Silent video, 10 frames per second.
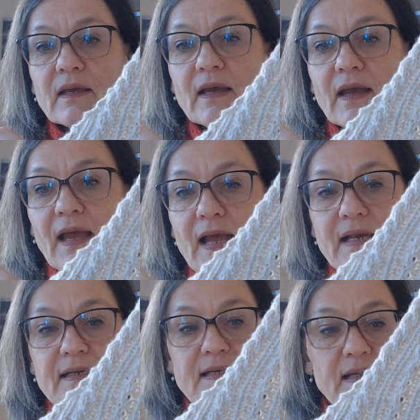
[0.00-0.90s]

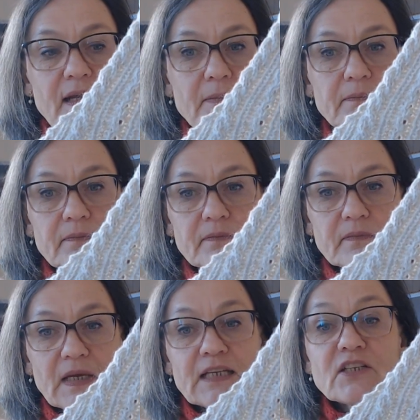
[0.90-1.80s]
And
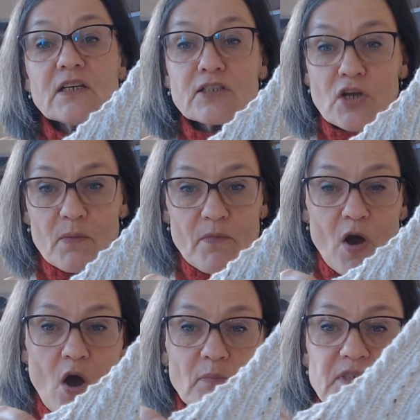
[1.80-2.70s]
it does come
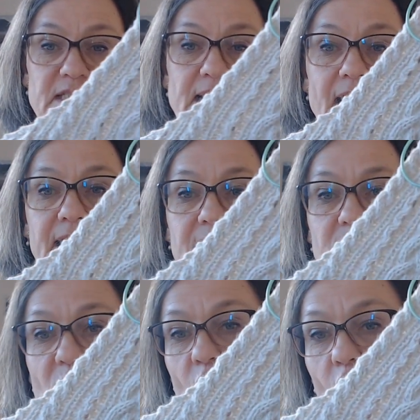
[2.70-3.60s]
up slightly
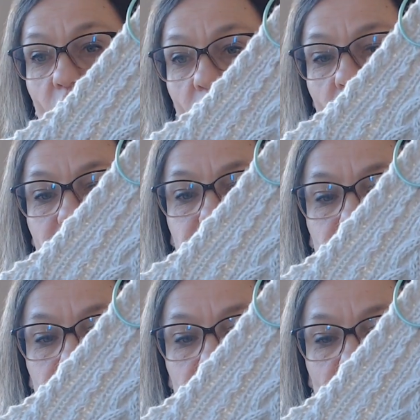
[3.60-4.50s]
more
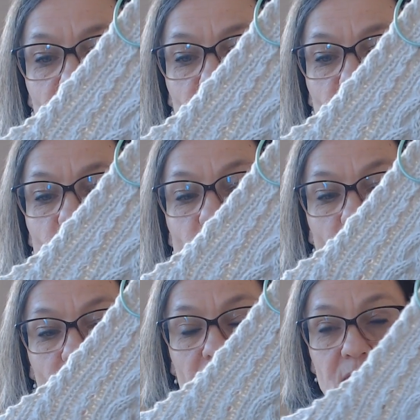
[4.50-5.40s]

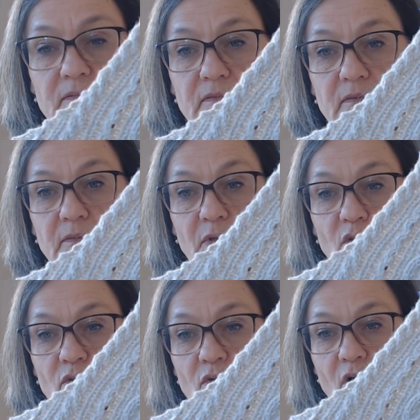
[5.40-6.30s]
cool
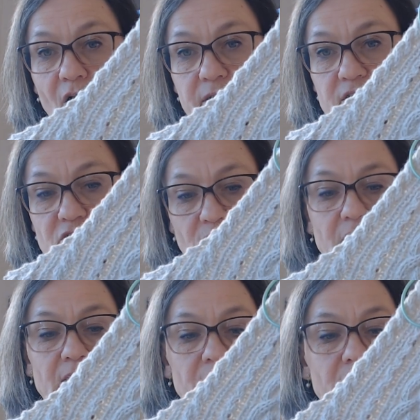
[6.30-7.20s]
blue on the
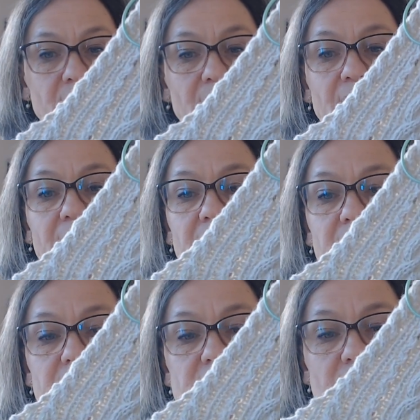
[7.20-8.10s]
screen. It
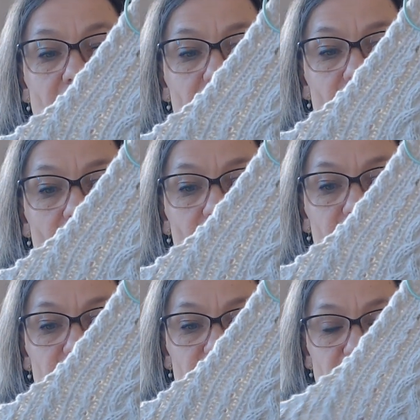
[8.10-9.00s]
is a
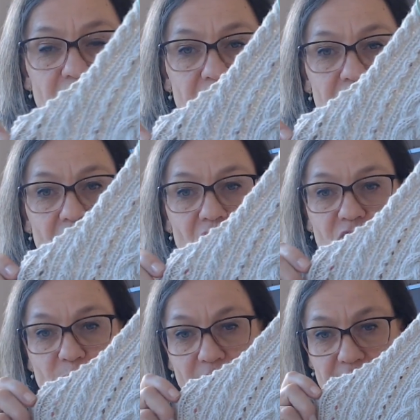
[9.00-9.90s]
lovely shade
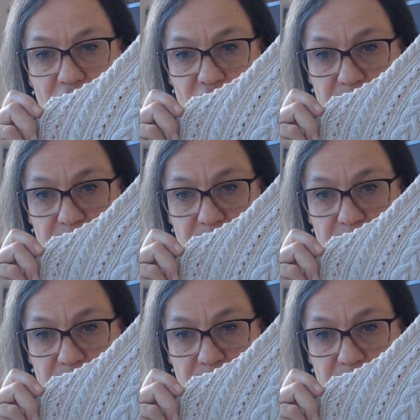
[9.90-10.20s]
of beige.